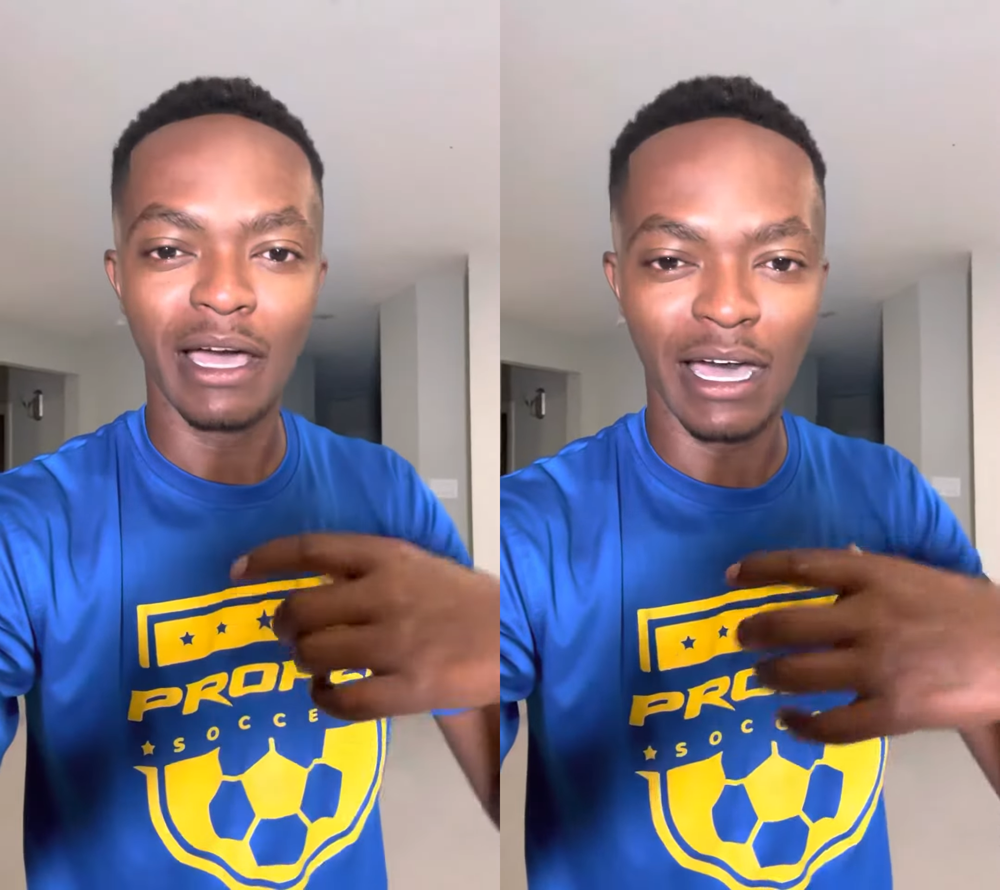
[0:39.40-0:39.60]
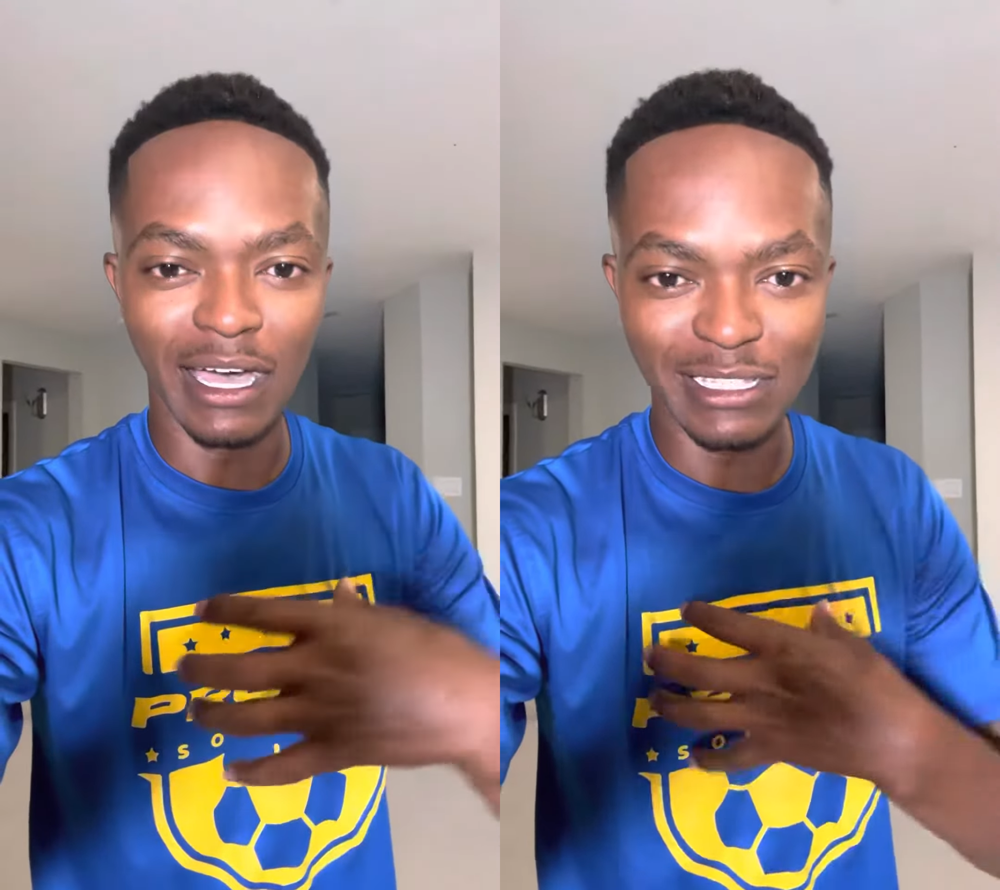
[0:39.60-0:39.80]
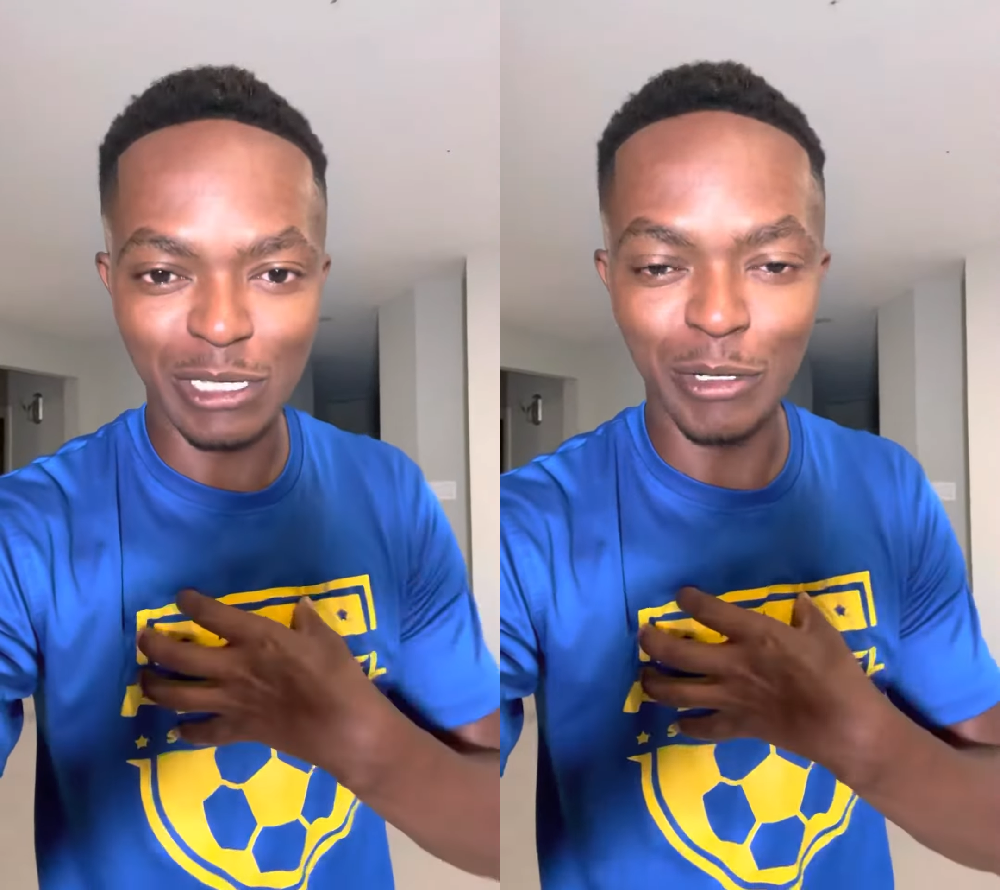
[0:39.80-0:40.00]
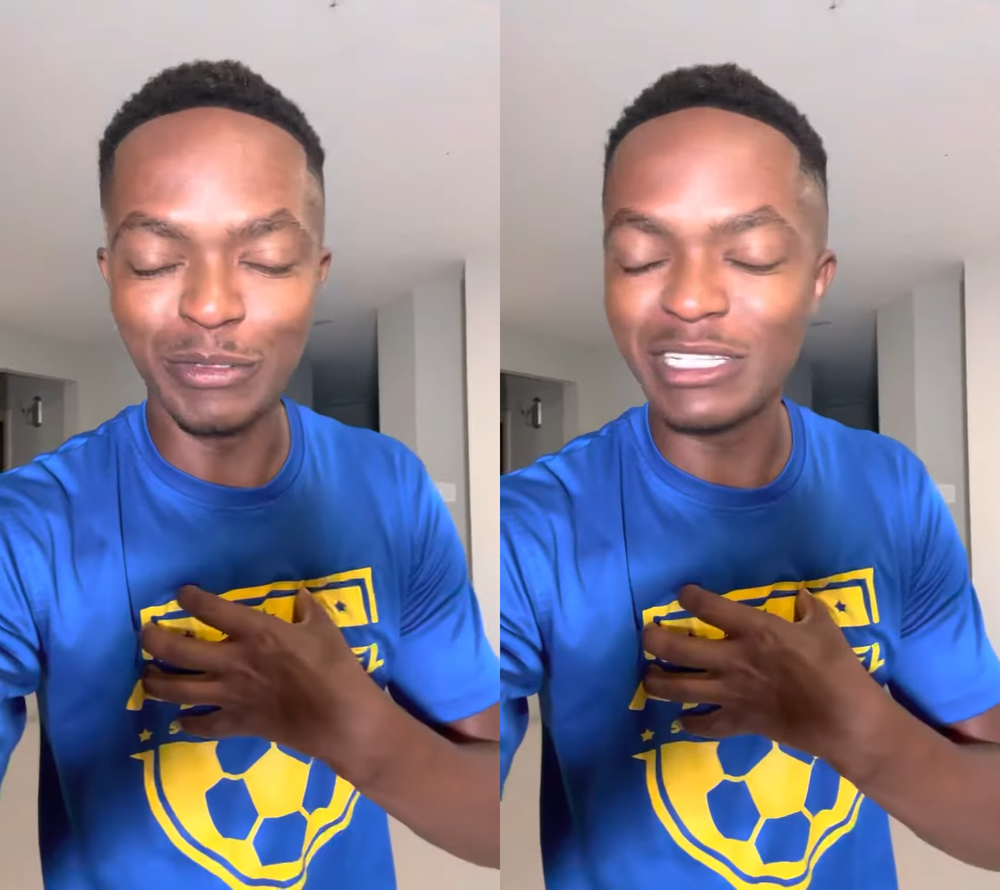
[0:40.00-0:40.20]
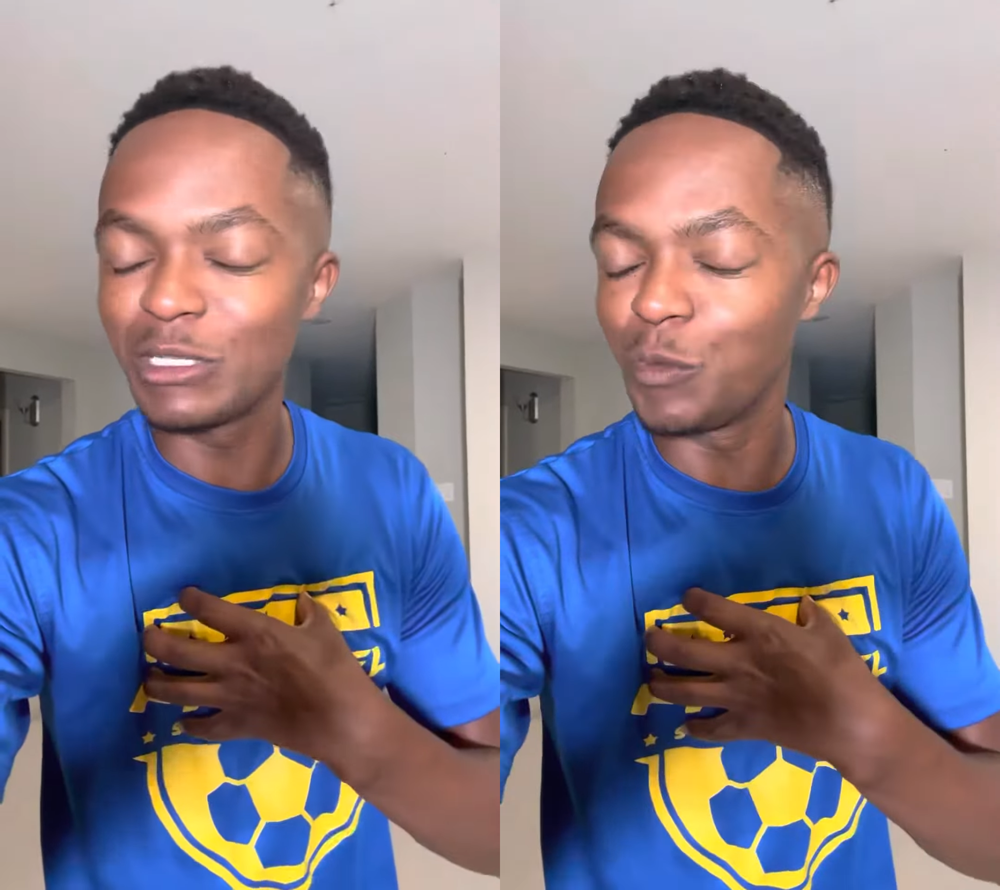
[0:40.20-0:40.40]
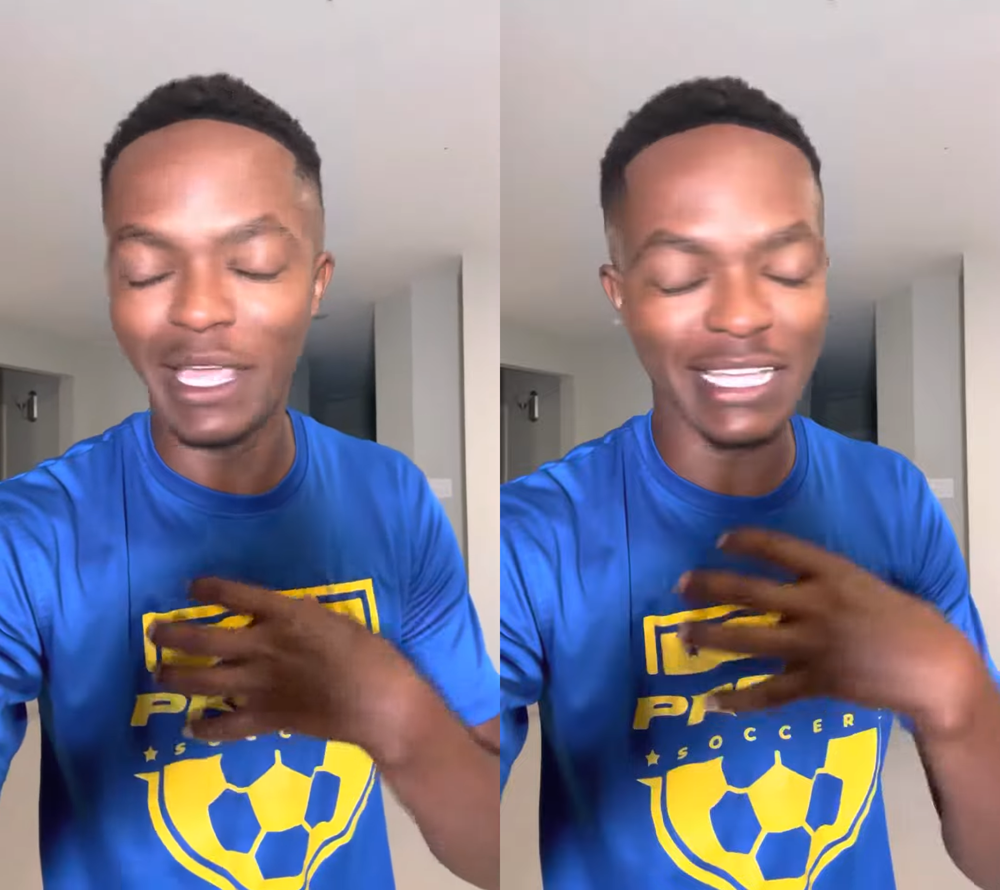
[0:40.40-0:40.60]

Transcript: as coaches, we're